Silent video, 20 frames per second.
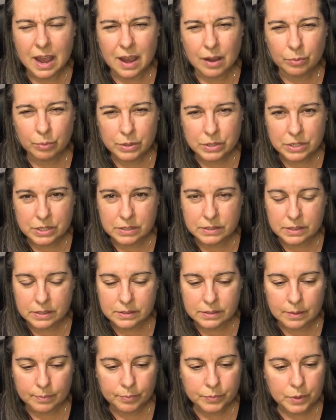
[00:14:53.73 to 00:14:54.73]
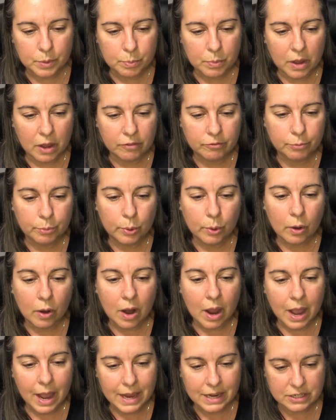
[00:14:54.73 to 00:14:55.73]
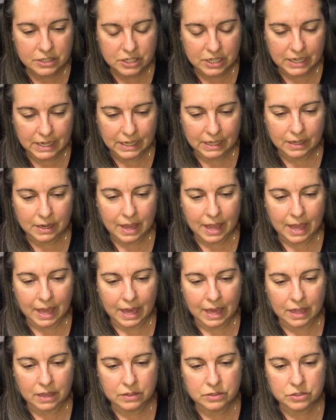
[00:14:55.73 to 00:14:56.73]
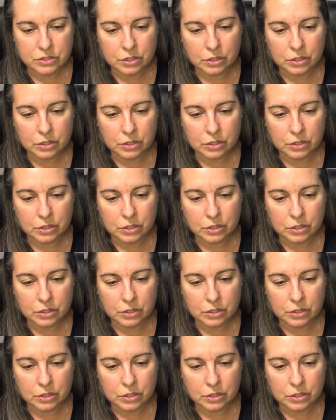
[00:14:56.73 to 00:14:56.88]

which is a symptom of poor hygiene and